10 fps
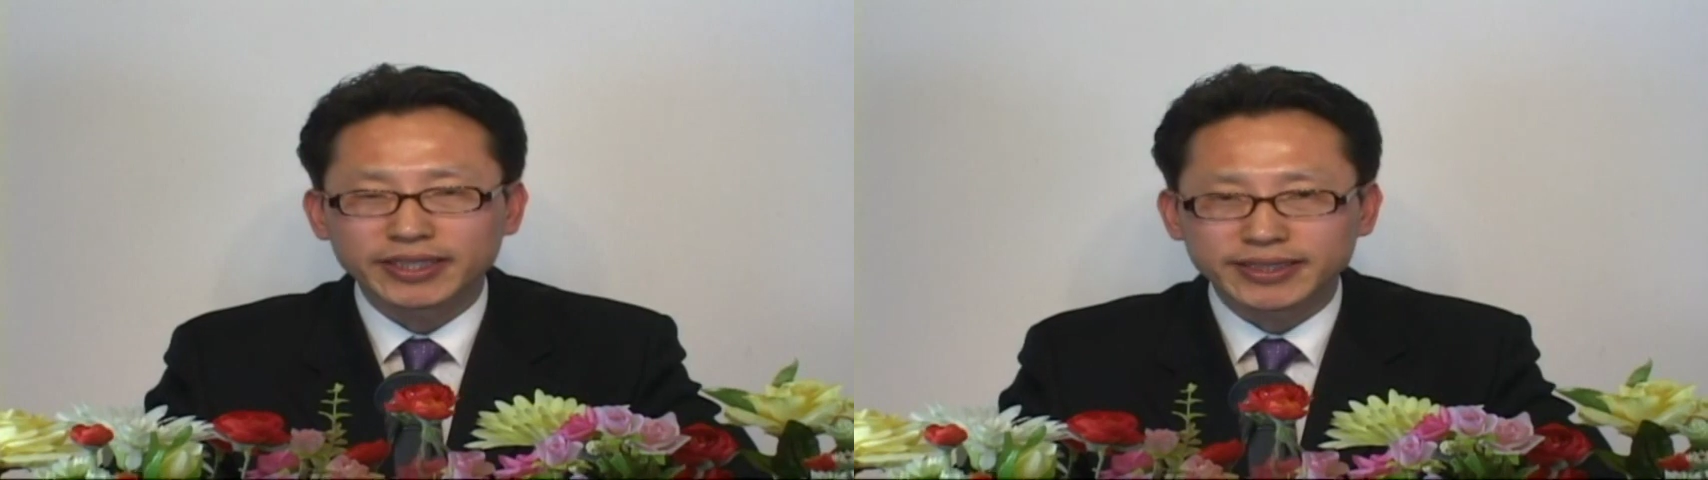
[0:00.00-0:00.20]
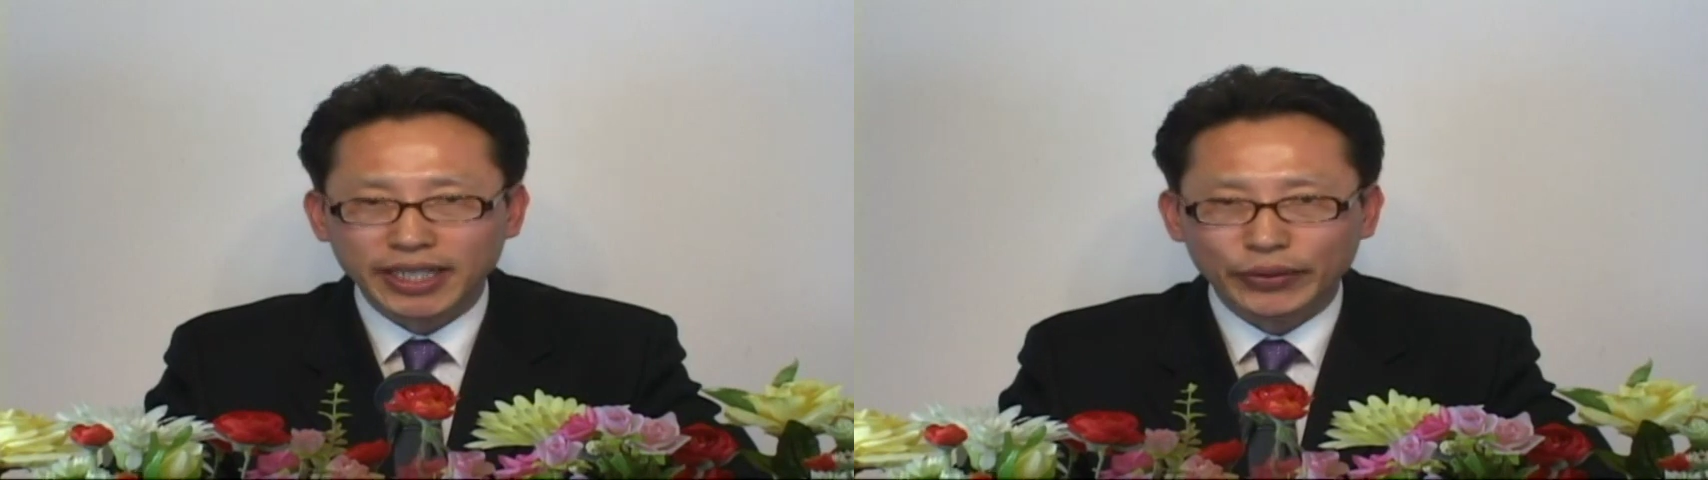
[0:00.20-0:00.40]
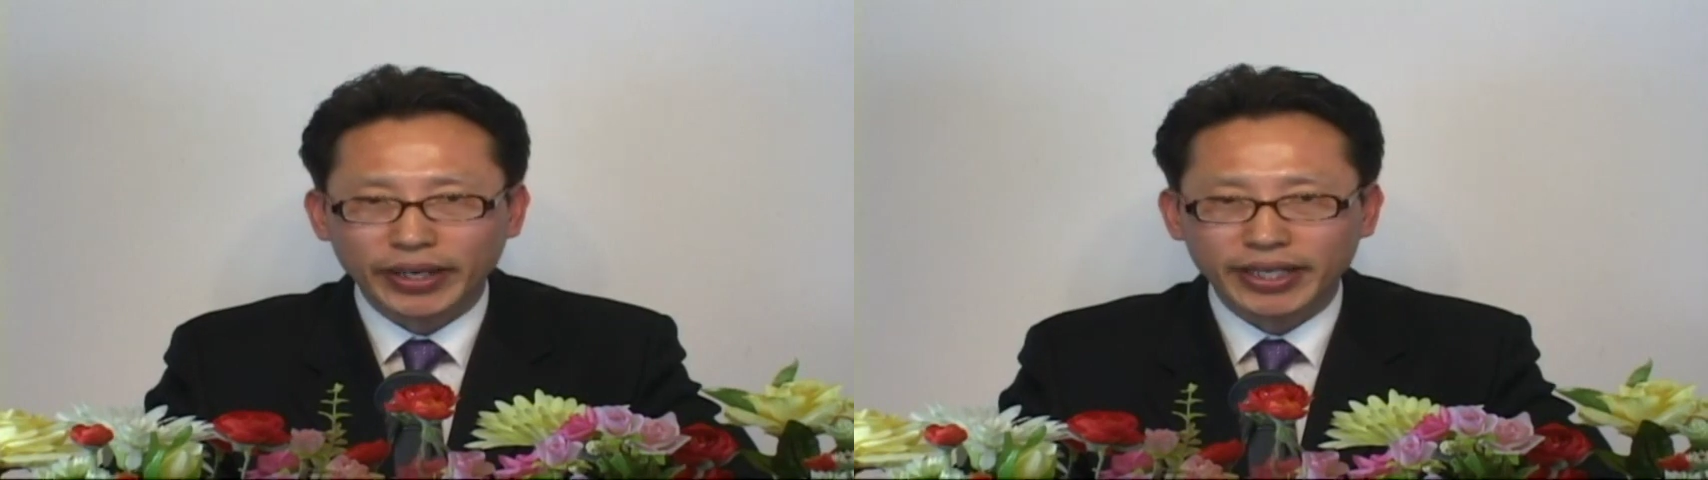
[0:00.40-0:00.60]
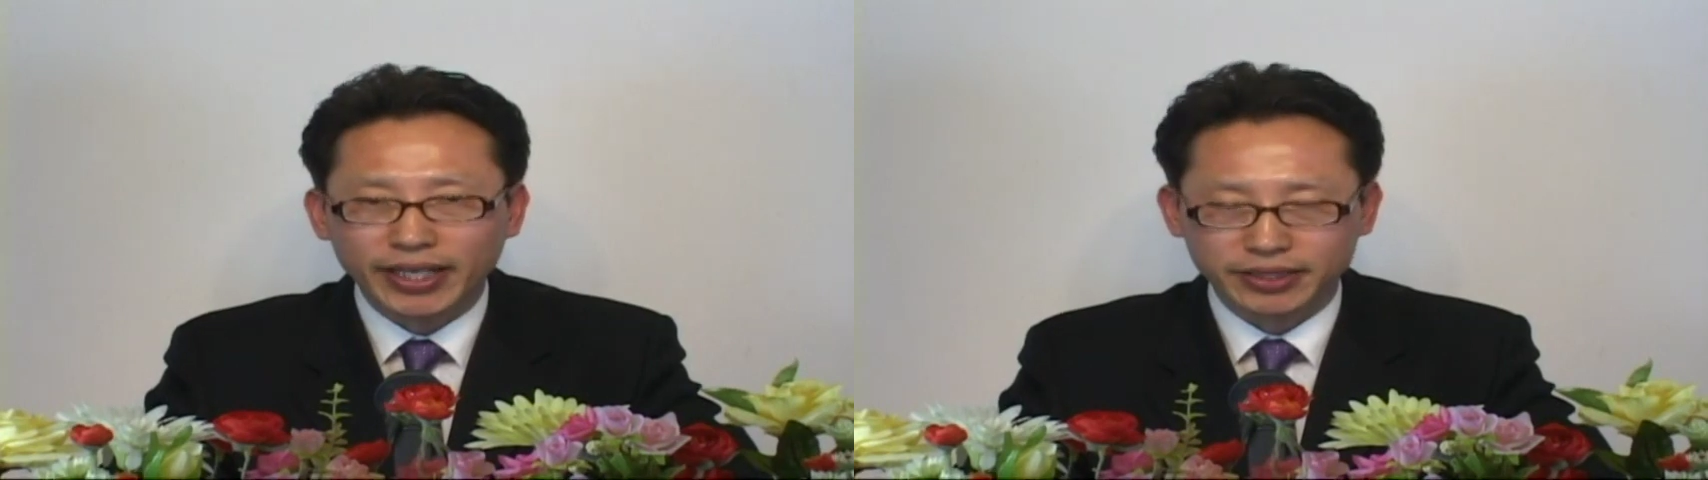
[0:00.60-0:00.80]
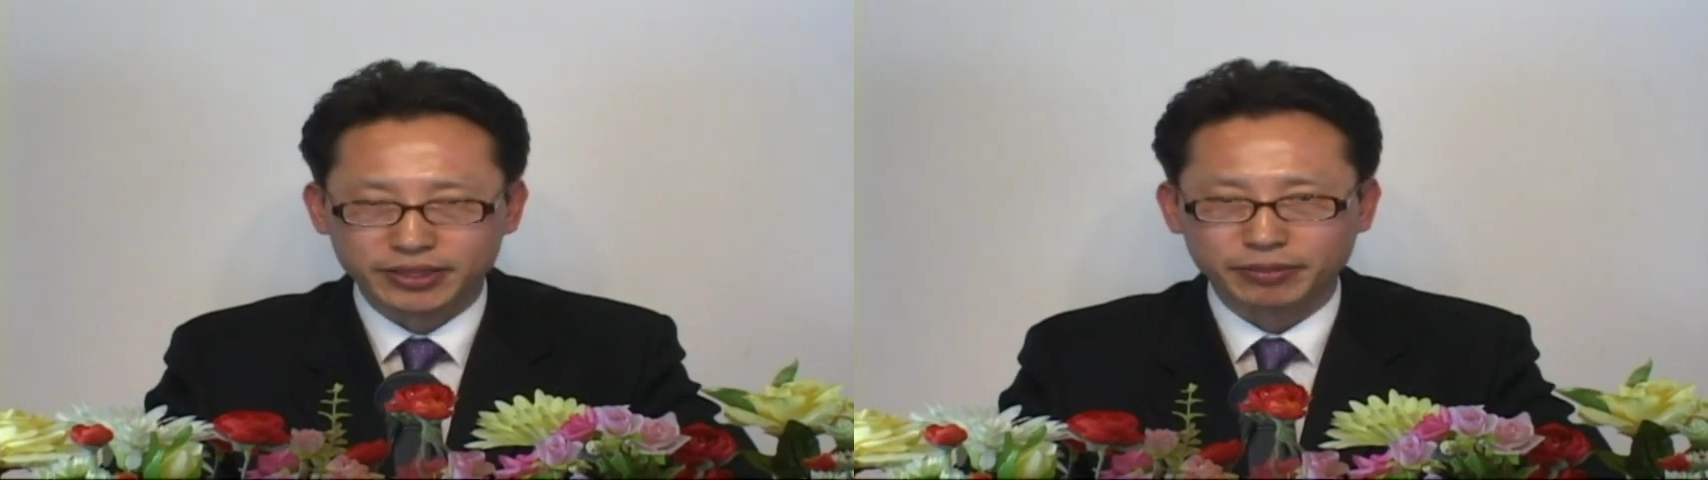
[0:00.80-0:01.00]

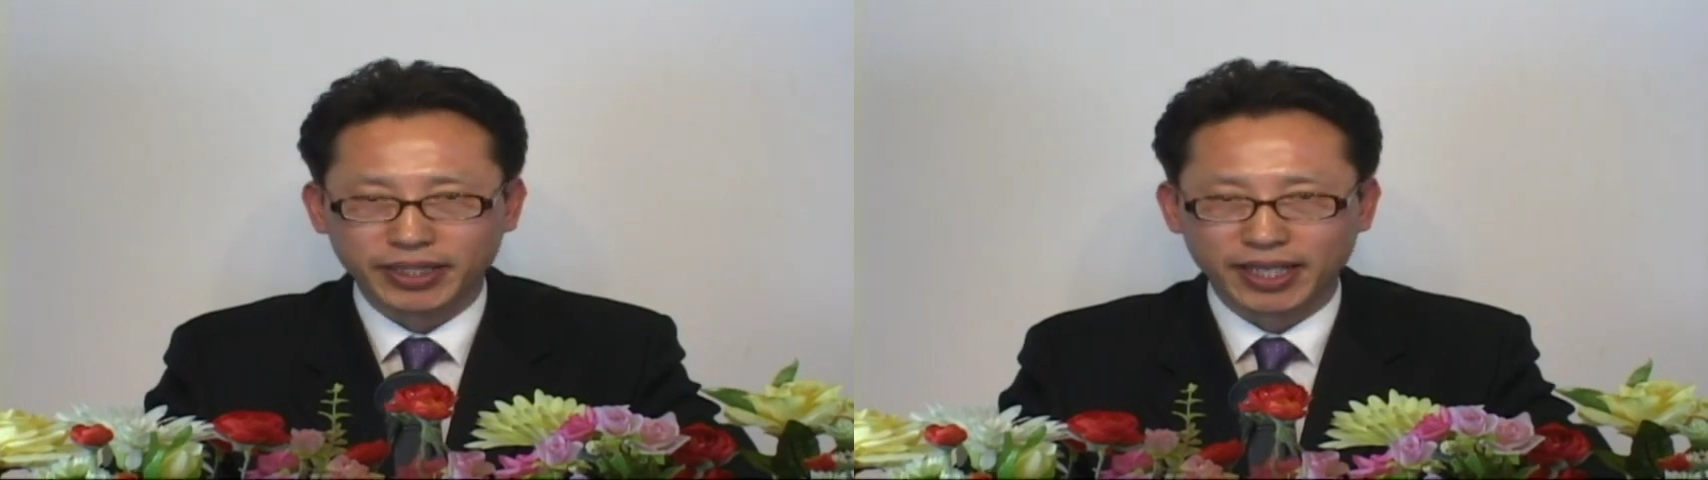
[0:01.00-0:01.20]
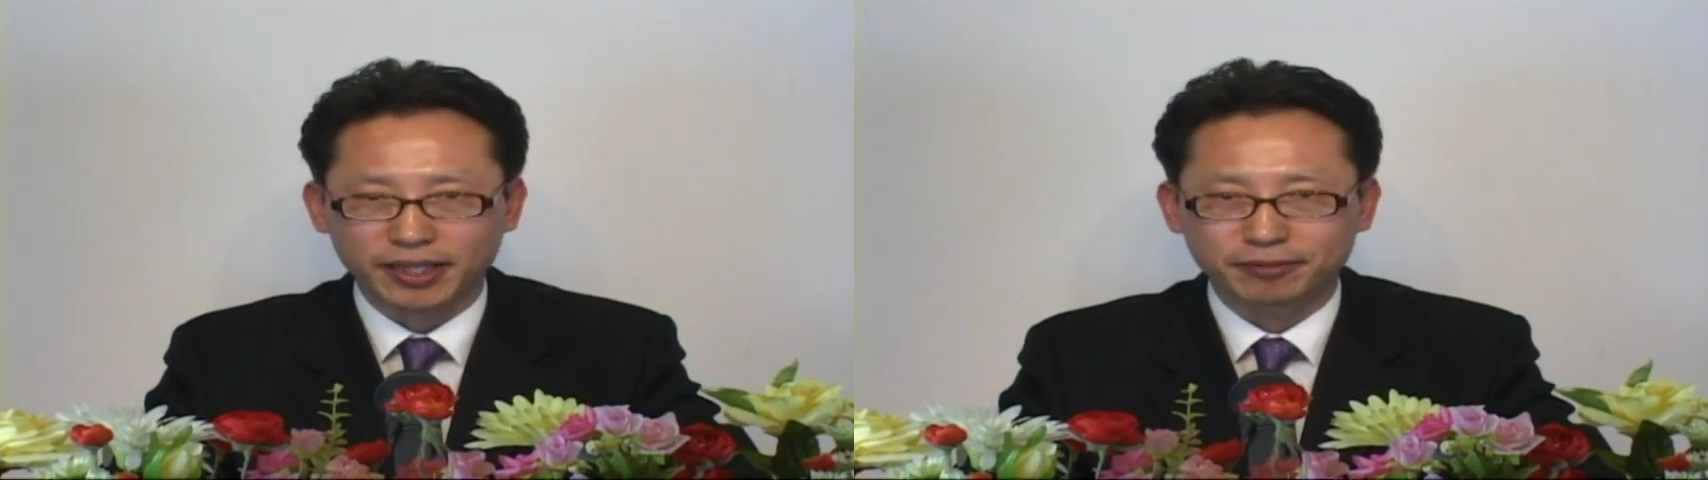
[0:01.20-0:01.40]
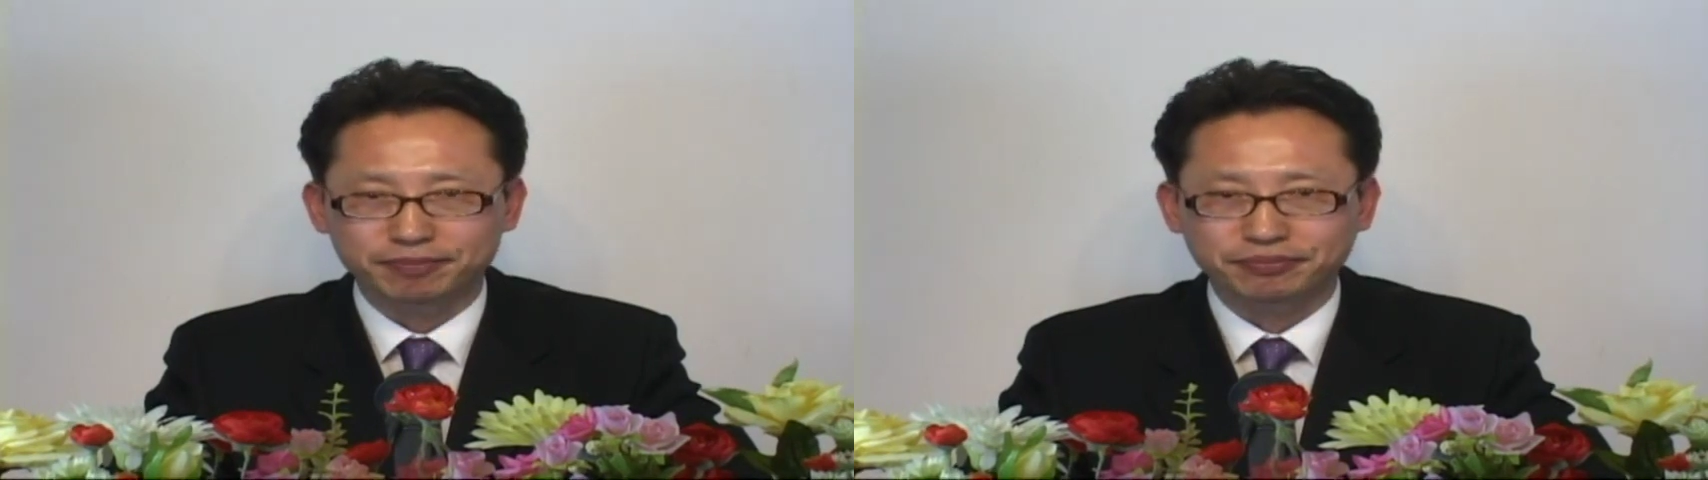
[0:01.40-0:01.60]
declares the